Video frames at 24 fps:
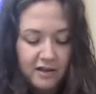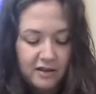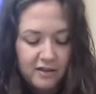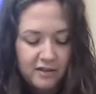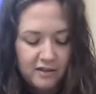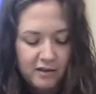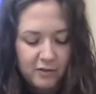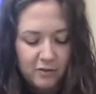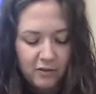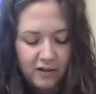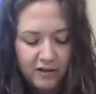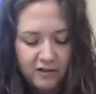
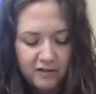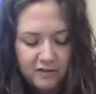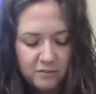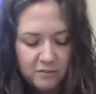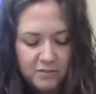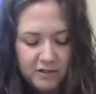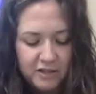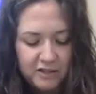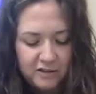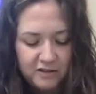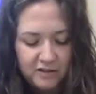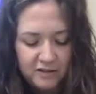They would like
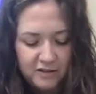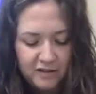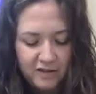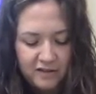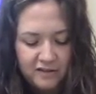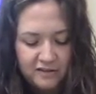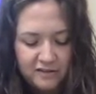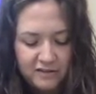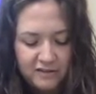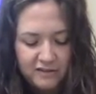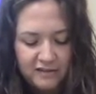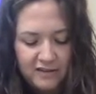to be
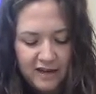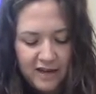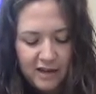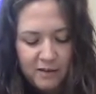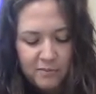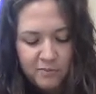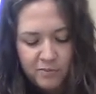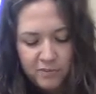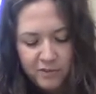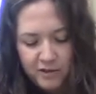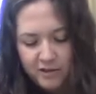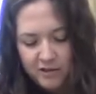nice and
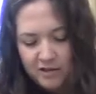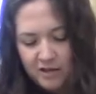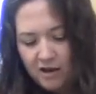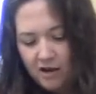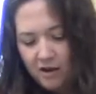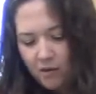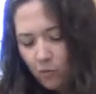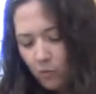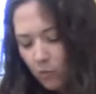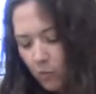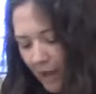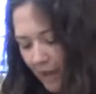damp, but
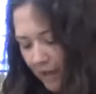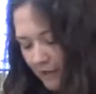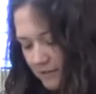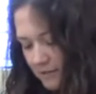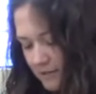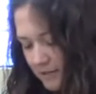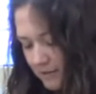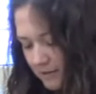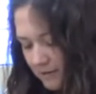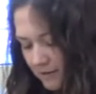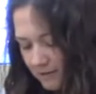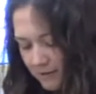not
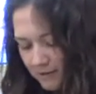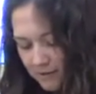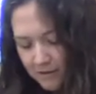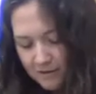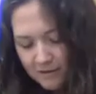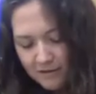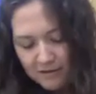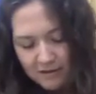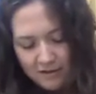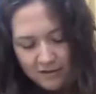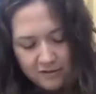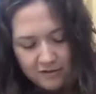wet.
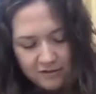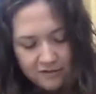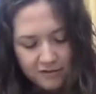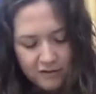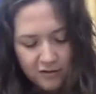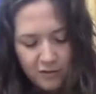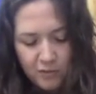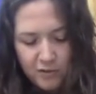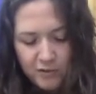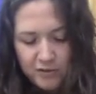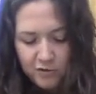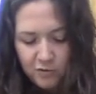
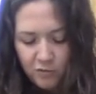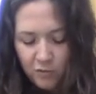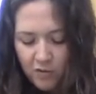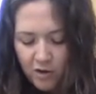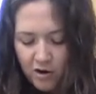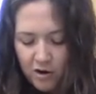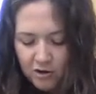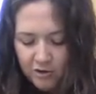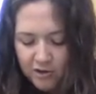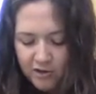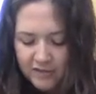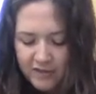So when you're
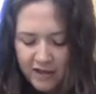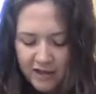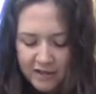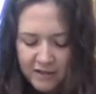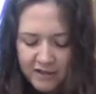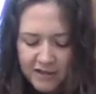watering that,